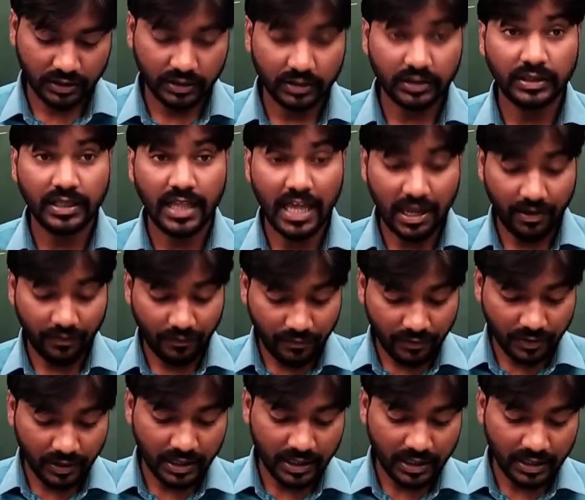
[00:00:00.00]
there
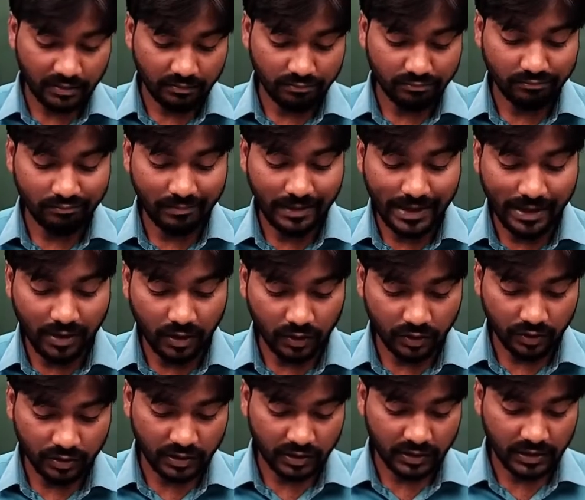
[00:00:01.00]
were
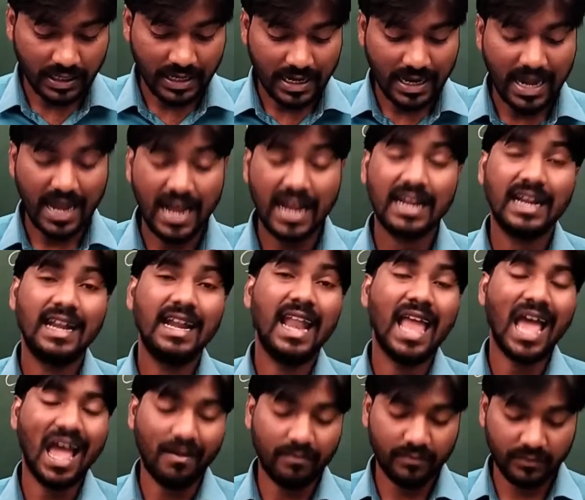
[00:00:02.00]
meadows and
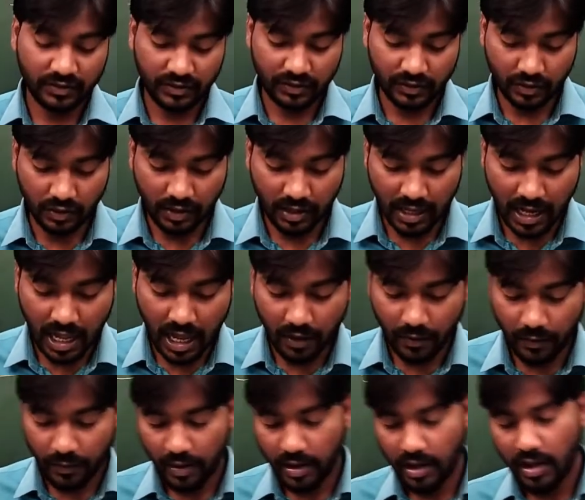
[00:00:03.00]
lambs. So
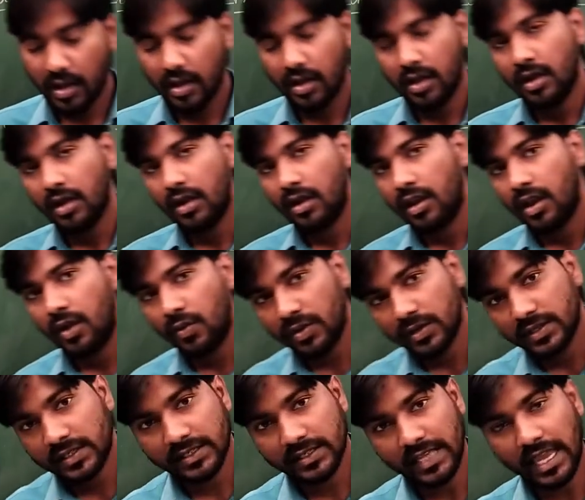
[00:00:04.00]
now he
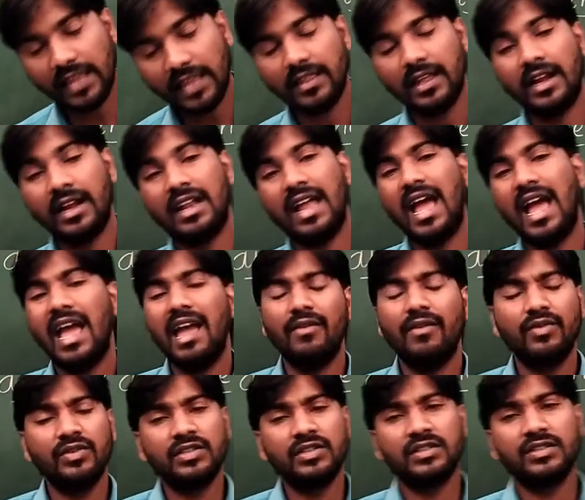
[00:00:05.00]
was saying that I
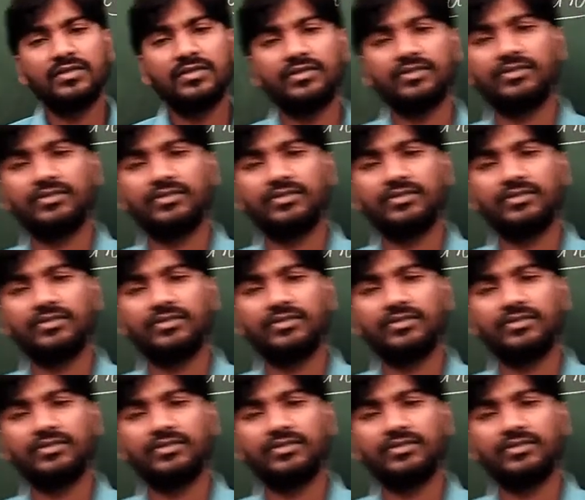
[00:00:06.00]
was